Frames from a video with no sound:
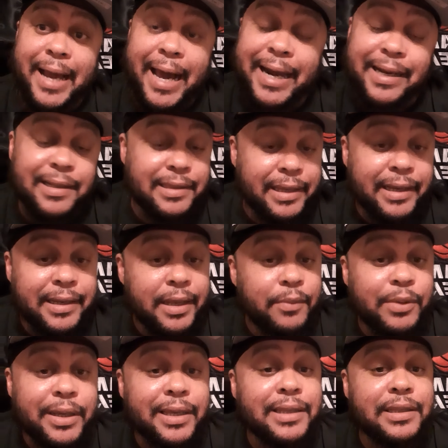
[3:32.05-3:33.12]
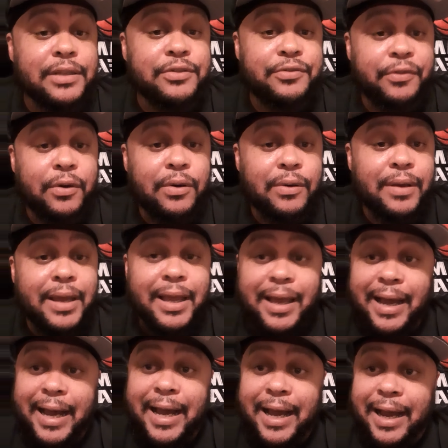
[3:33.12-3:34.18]
I didn't think they would get this far.
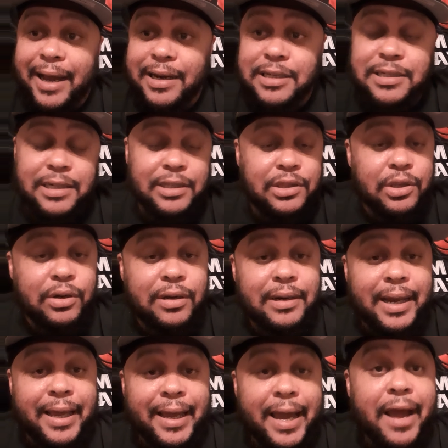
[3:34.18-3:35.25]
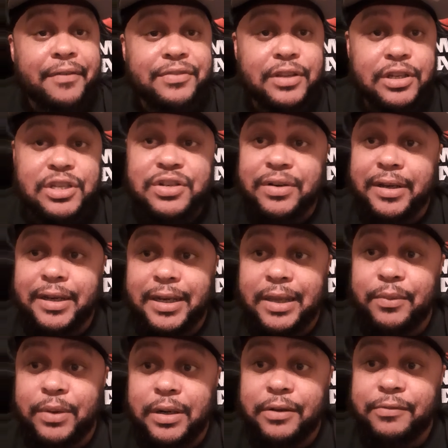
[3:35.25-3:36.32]
I honestly thought, like, after the trade, they
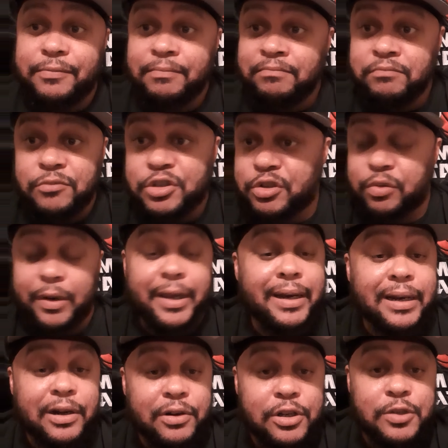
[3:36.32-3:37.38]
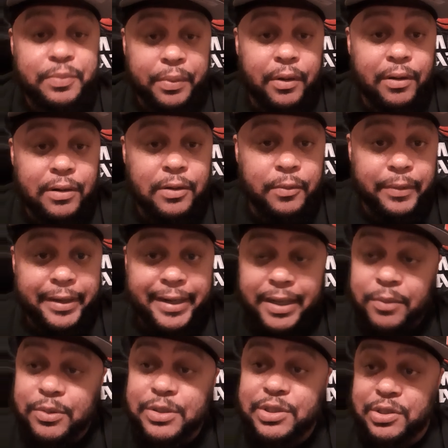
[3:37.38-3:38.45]
would have traded Chris Paul away. There
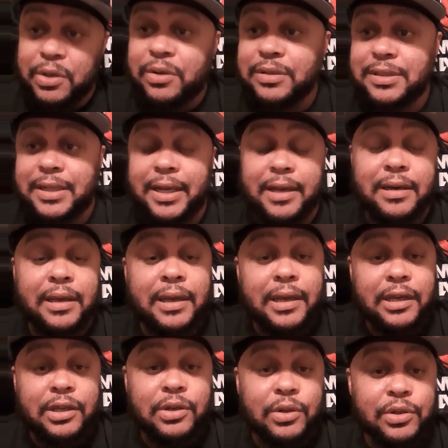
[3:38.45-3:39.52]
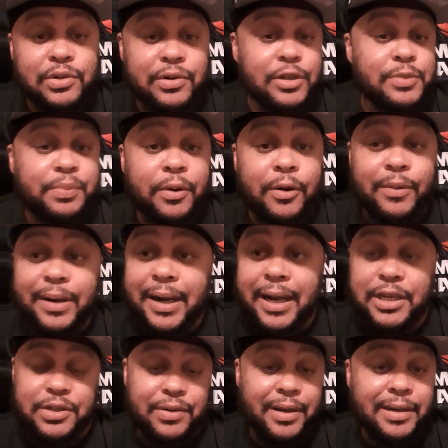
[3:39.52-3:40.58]
was talks that, you know, Chris Paul would have
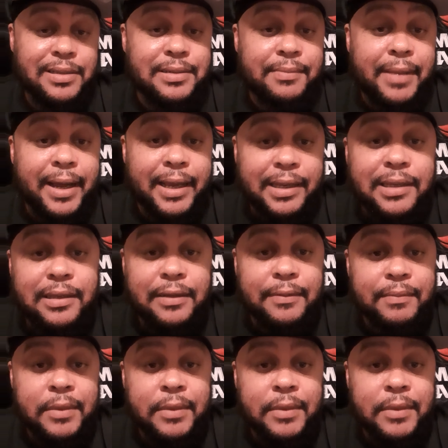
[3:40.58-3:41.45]
got traded to my Heat.